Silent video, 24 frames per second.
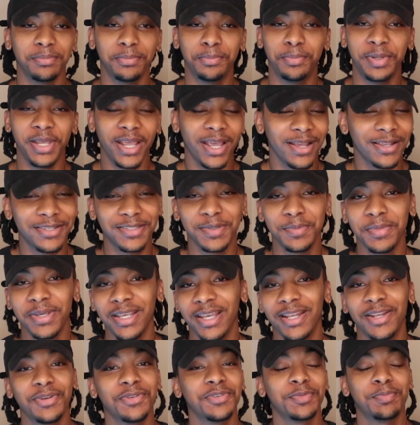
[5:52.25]
BSing
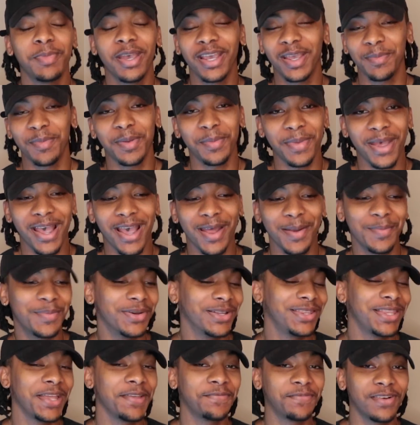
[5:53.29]
me and it was making me mad,
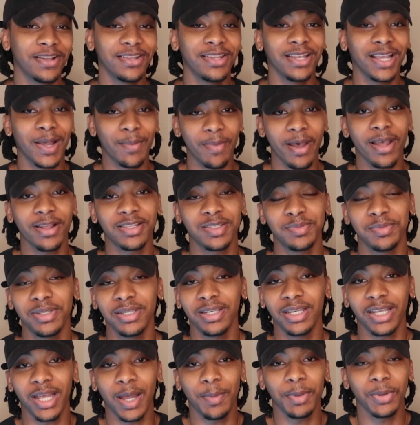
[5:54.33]
but they finally got back to me
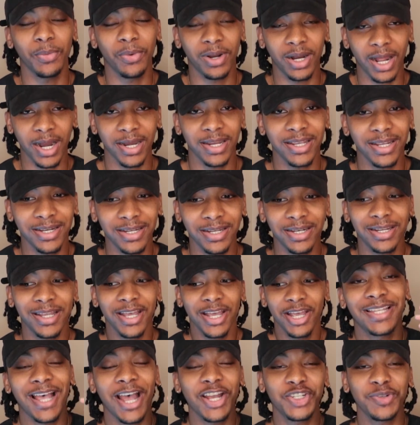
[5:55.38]
and got me what I needed.
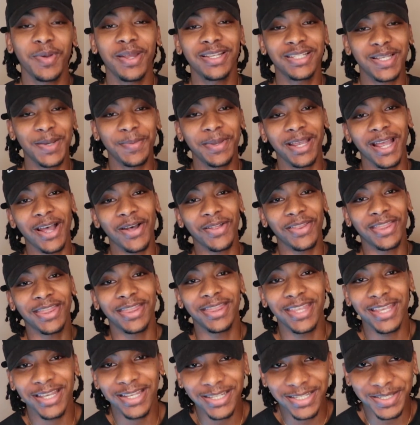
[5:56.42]
Hydra Mane is coming out
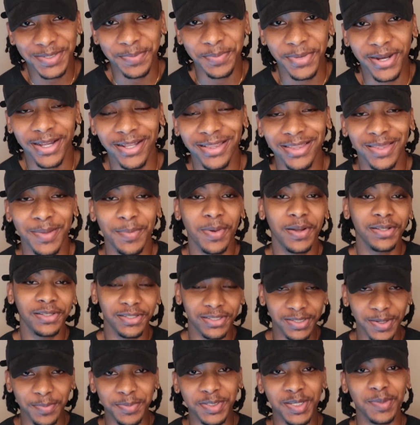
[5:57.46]
this month, the month of
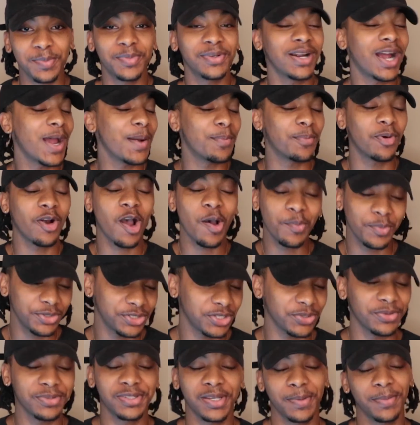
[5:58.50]
September. I
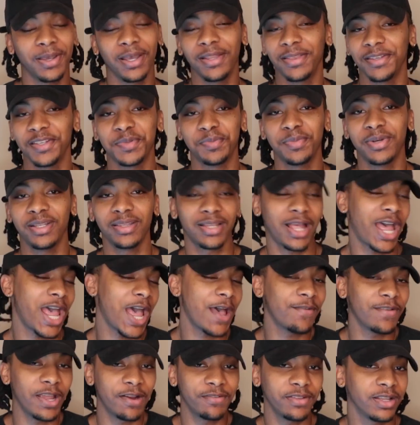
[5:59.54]
promise you it's coming out this month. I
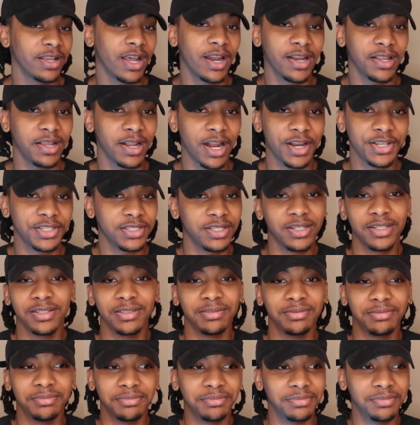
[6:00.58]
have everything I need. I just need
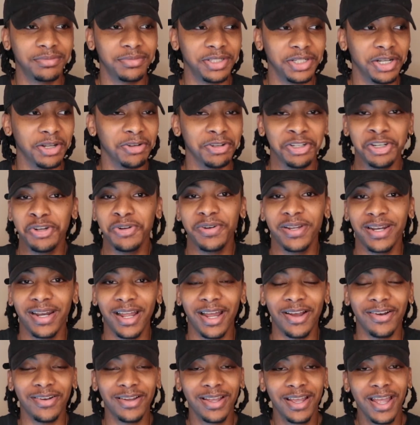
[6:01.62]
to, you know, do it
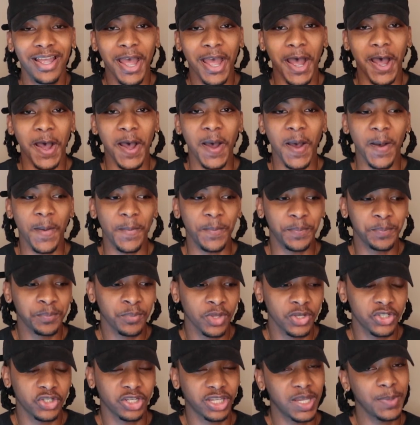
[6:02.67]
now.
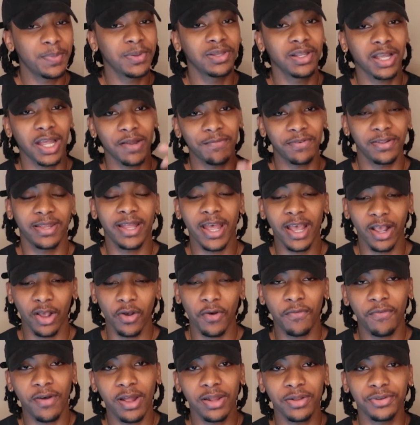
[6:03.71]
So keep a lookout for that.
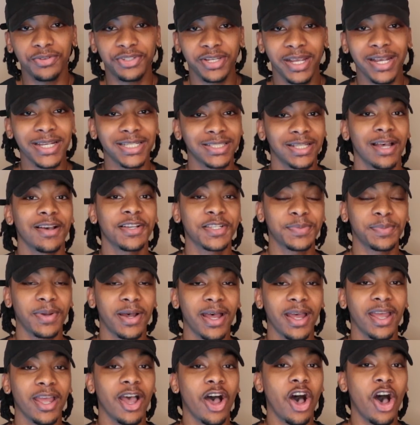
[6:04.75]
Go follow JS
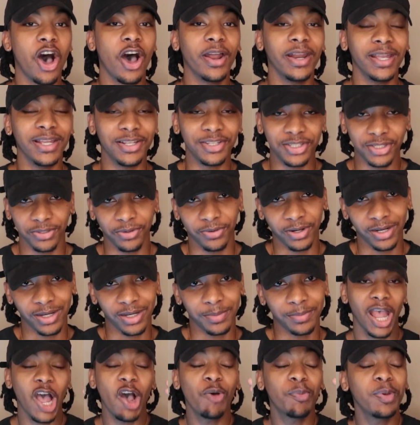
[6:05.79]
Lockspot on
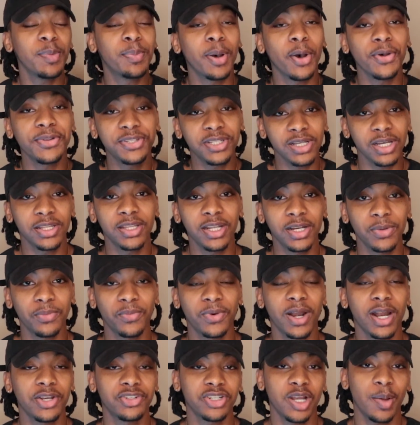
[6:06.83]
Instagram. I'll be posting on there
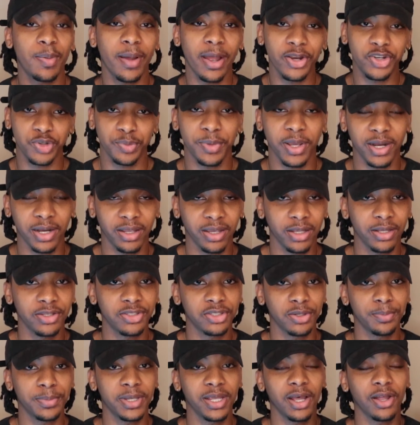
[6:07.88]
when I drop Hydro Man again,
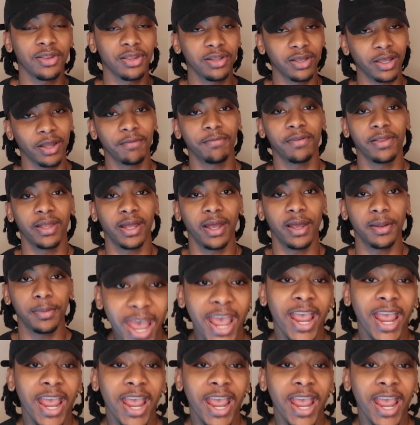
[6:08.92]
so be on the lookout for that.